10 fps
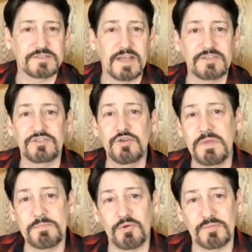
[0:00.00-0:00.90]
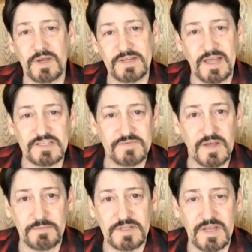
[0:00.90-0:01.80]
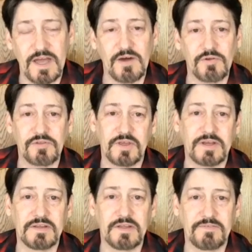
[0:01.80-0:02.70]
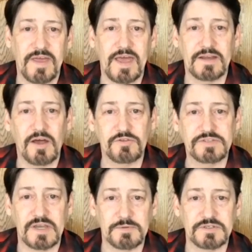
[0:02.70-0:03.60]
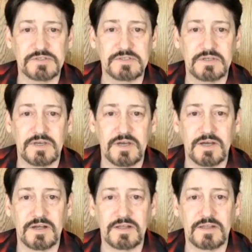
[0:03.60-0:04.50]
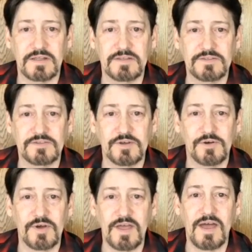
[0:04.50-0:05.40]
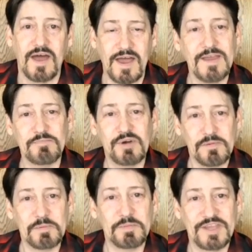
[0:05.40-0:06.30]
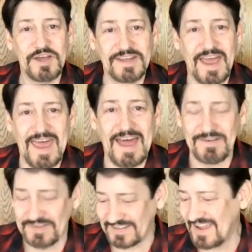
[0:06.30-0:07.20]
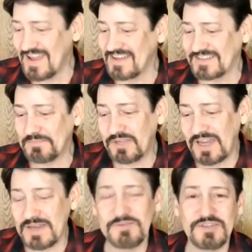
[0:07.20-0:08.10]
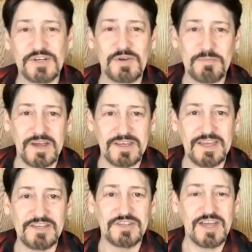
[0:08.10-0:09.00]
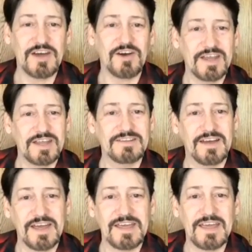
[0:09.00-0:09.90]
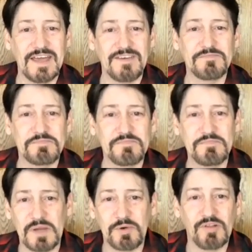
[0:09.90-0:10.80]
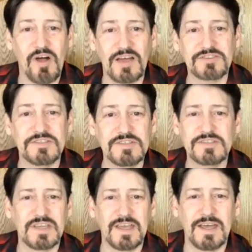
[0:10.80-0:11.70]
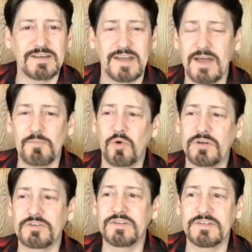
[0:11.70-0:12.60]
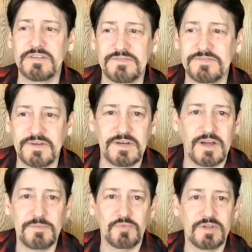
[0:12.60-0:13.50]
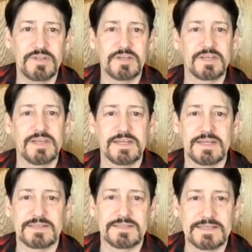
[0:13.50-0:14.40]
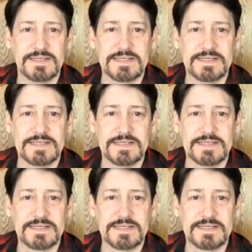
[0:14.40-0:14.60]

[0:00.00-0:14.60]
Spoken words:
That's 2 people in my dad's family now that have had Alzheimer's. So I am probably going to have it. Sometimes, you know, at my age now, I have memory losses, and I'm wondering if I'm really going to get it.